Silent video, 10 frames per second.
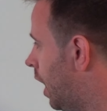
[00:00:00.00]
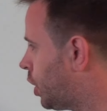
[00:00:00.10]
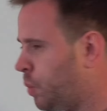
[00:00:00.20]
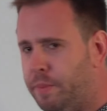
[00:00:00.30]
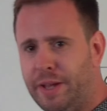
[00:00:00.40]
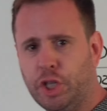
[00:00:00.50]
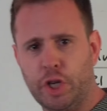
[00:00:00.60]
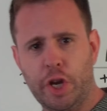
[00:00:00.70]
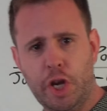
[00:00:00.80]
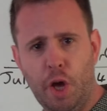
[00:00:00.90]
I just want to
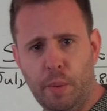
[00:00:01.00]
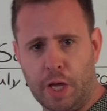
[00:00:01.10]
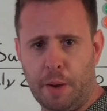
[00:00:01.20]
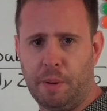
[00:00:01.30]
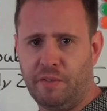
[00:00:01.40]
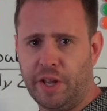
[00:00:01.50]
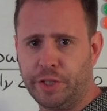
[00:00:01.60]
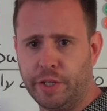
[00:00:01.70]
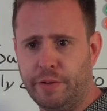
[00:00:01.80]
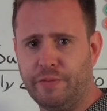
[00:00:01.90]
mention, I know a couple of
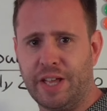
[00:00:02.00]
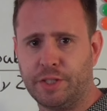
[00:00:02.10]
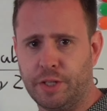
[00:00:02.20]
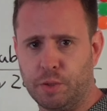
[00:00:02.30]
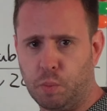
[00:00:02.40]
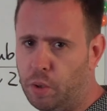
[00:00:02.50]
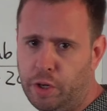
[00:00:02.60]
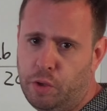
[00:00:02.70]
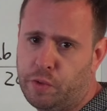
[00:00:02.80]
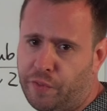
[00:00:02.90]
London investors,
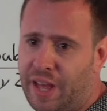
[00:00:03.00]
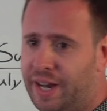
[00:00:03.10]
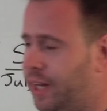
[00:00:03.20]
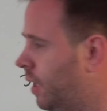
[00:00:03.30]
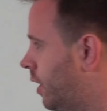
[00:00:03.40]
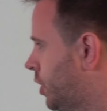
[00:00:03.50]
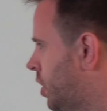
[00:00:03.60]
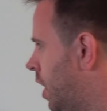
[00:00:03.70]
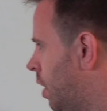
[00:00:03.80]
one who's fairly large,